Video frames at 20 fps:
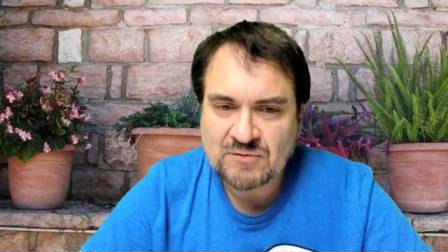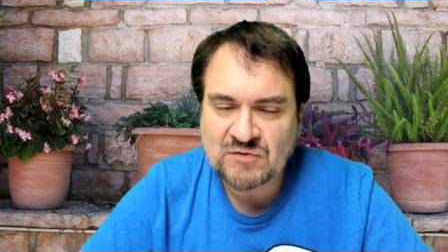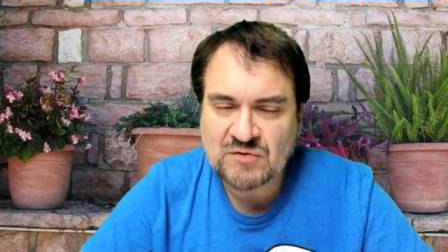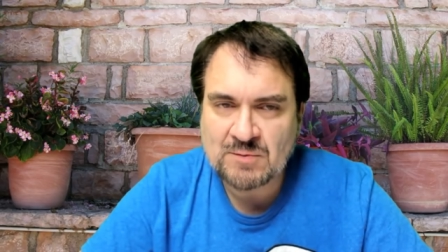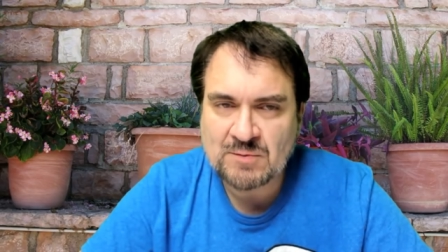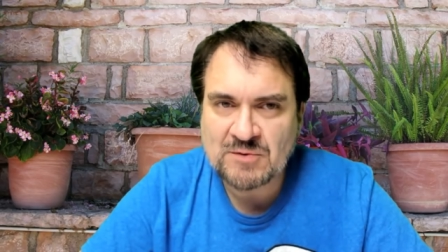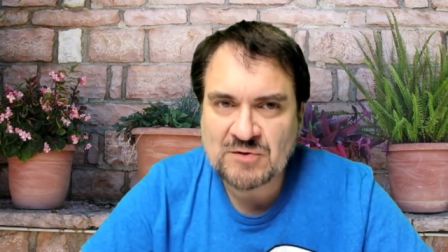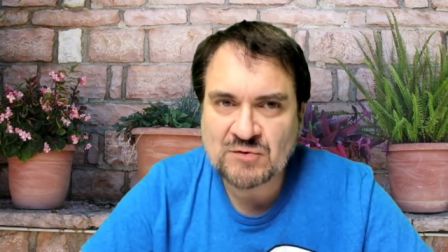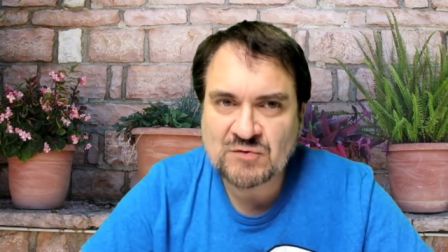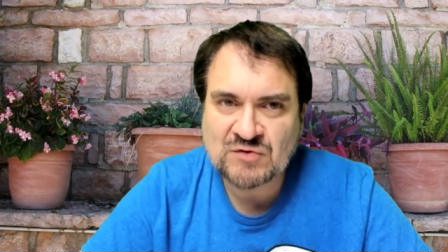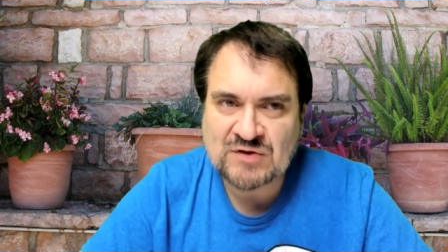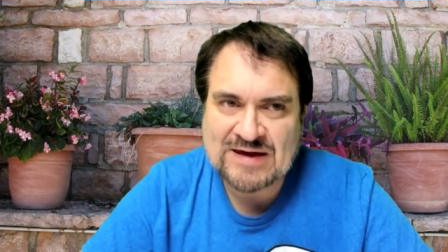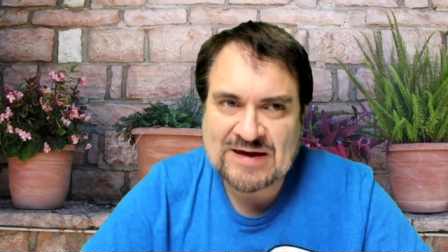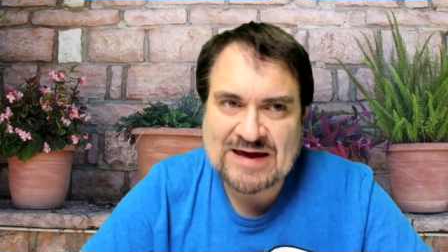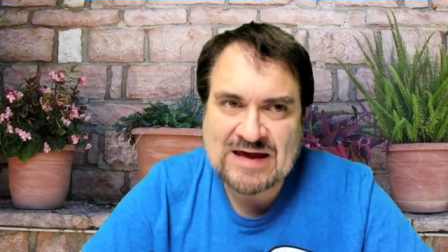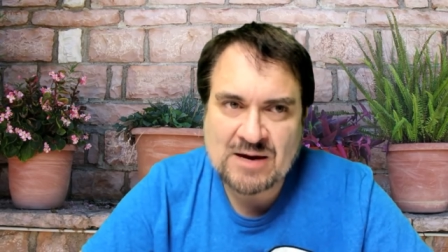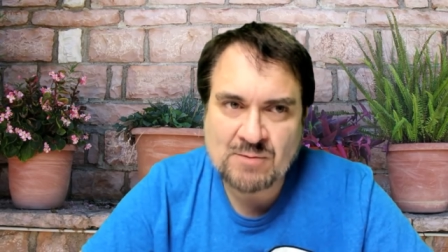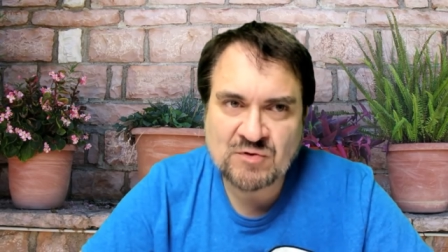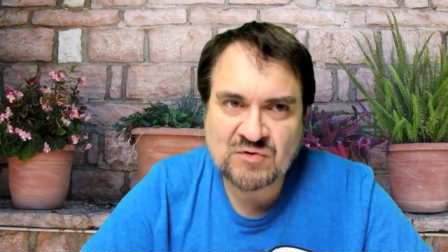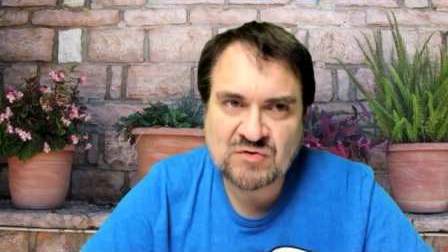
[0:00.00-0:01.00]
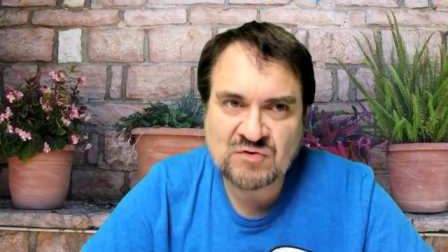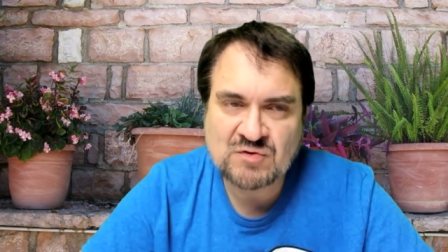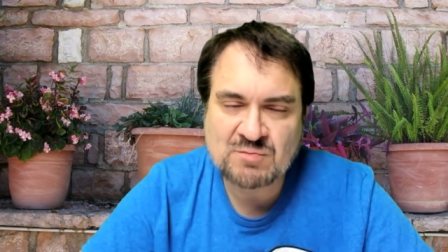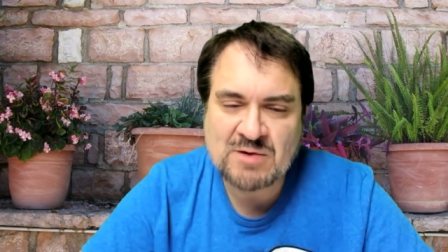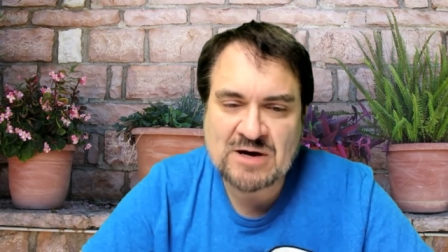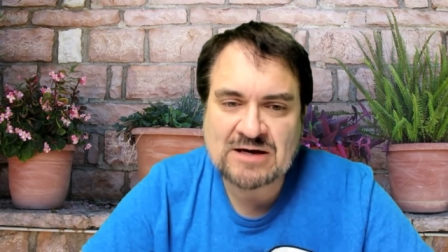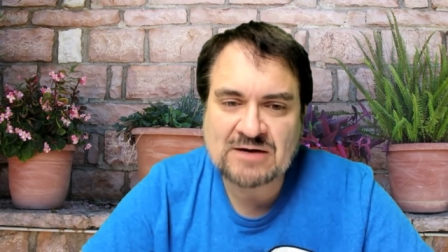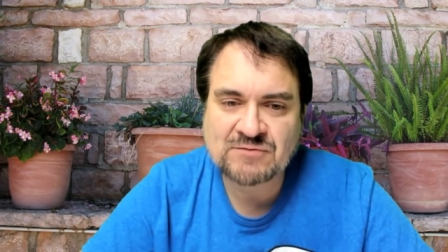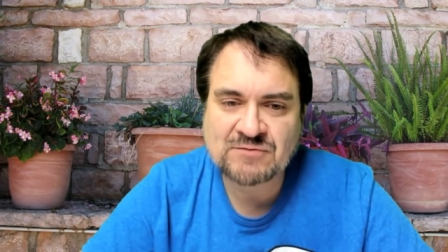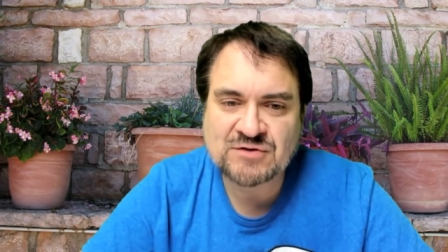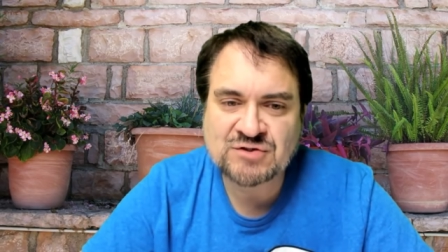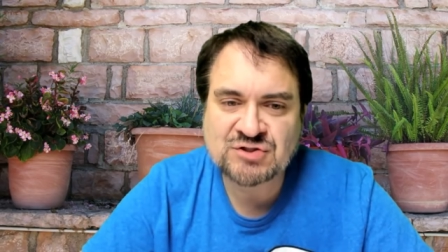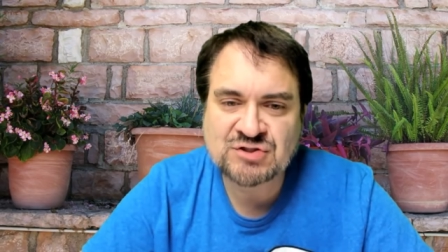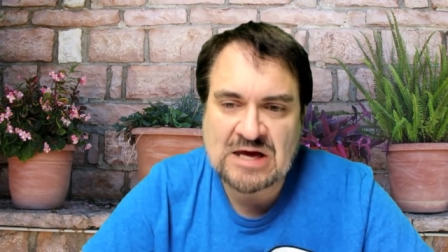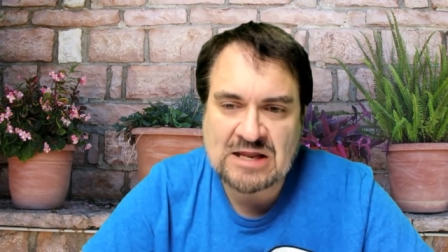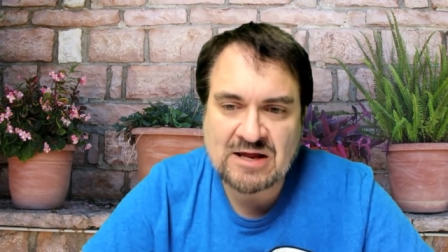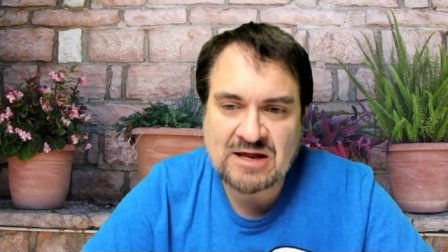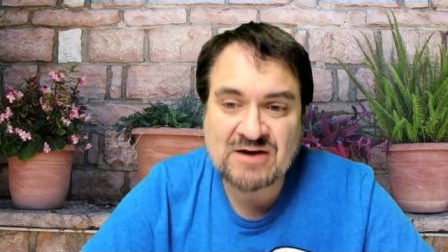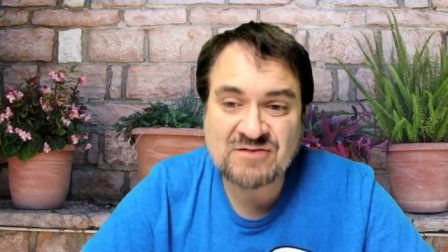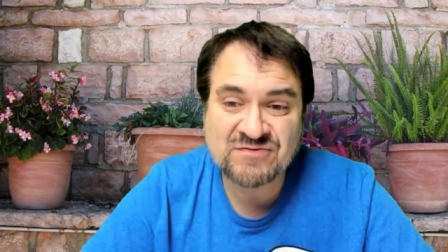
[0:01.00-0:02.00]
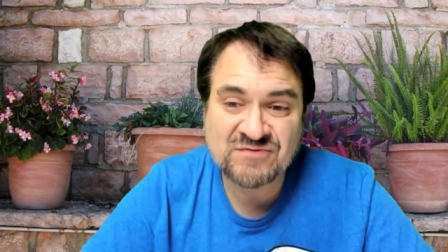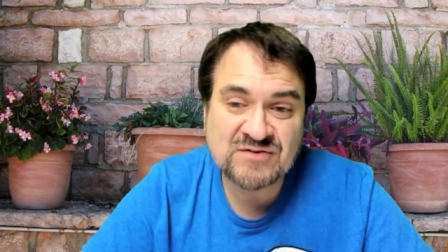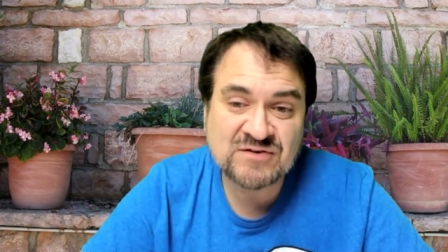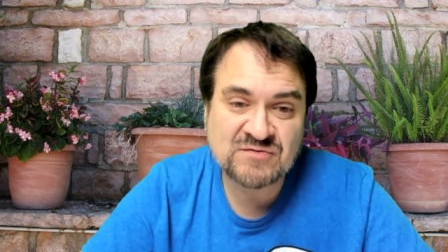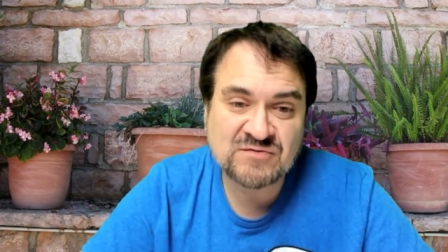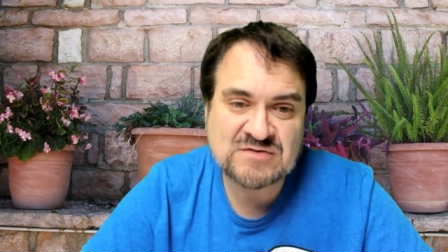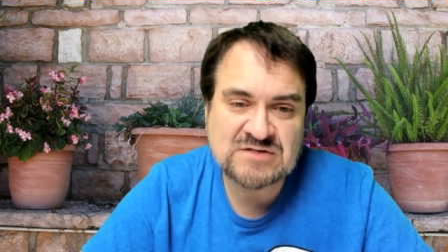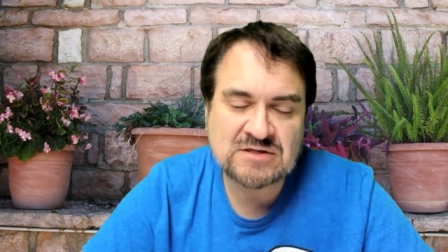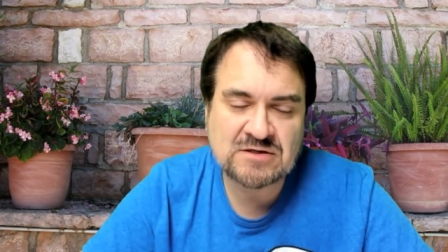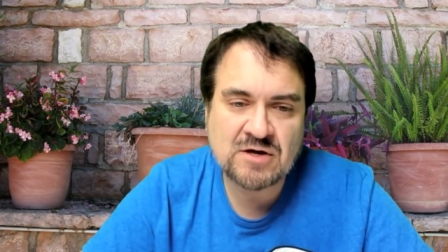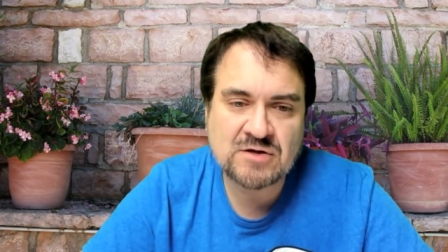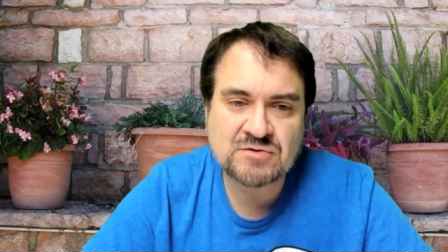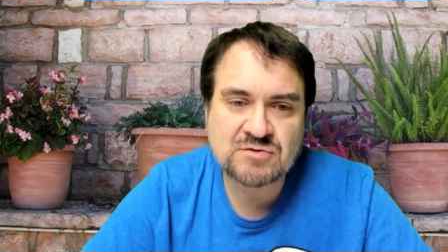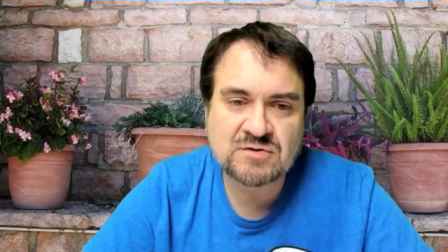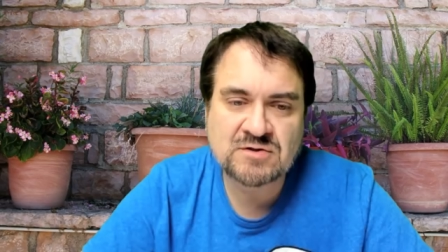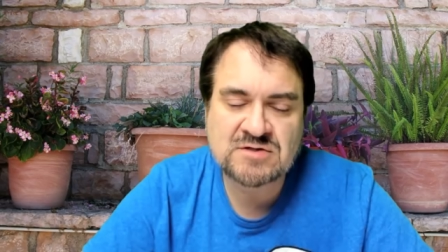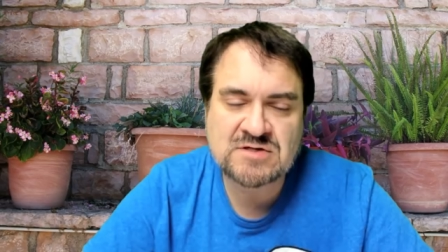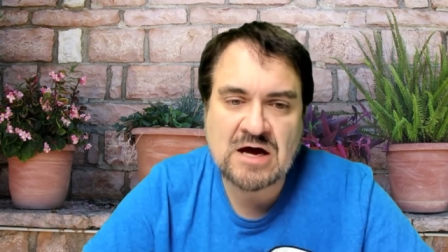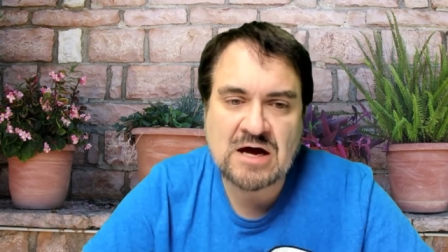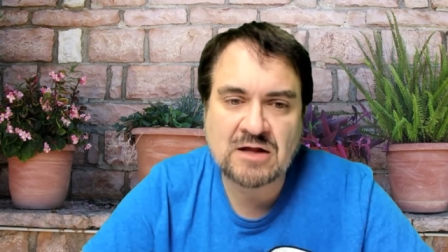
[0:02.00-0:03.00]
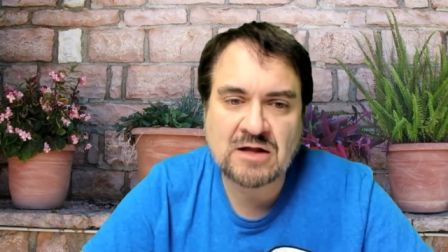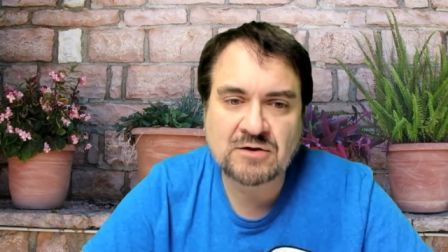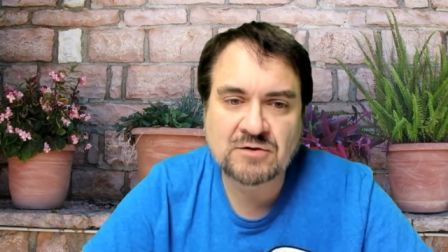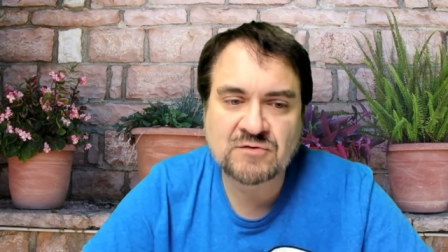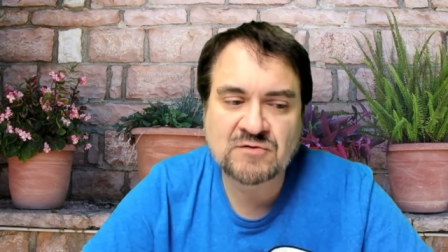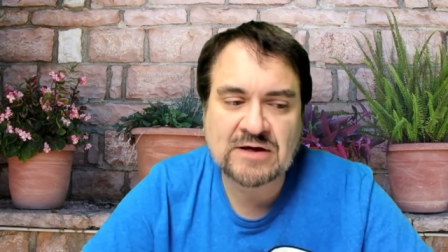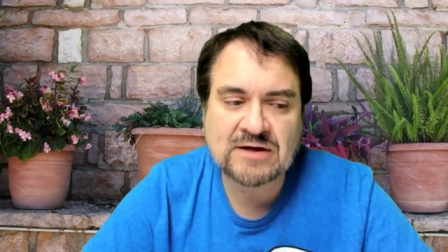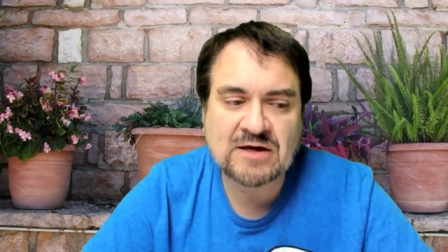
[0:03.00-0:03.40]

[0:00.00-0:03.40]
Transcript: some of those cameras you might have to shell out $1500.